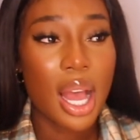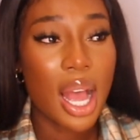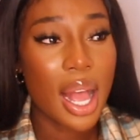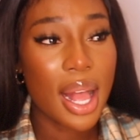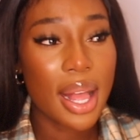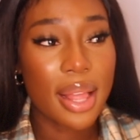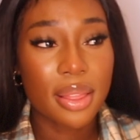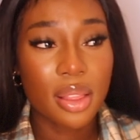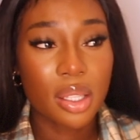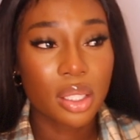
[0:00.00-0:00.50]

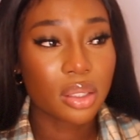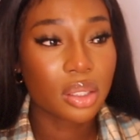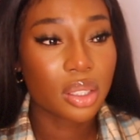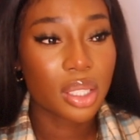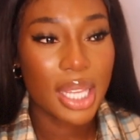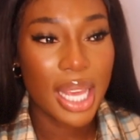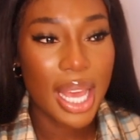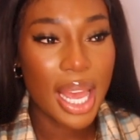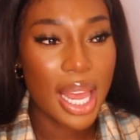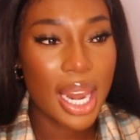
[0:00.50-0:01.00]
And
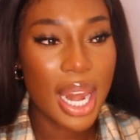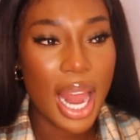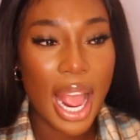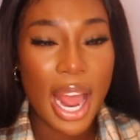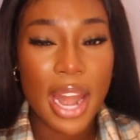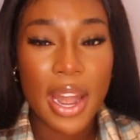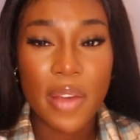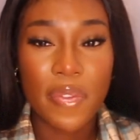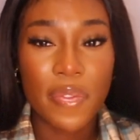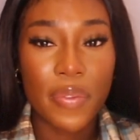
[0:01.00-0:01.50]
yeah,
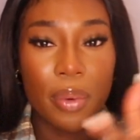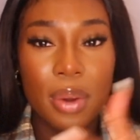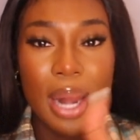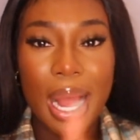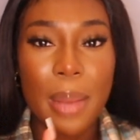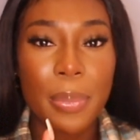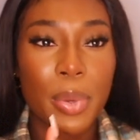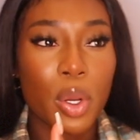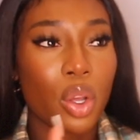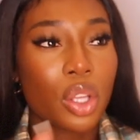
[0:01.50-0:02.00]
like, and I feel
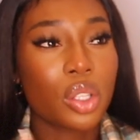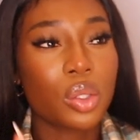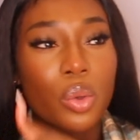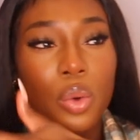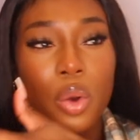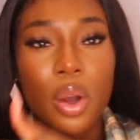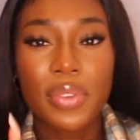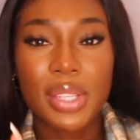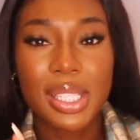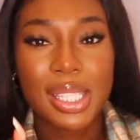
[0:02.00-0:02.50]
like, because
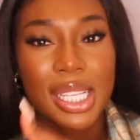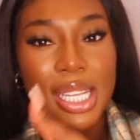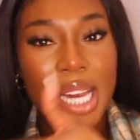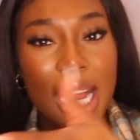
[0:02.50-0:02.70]
obviously,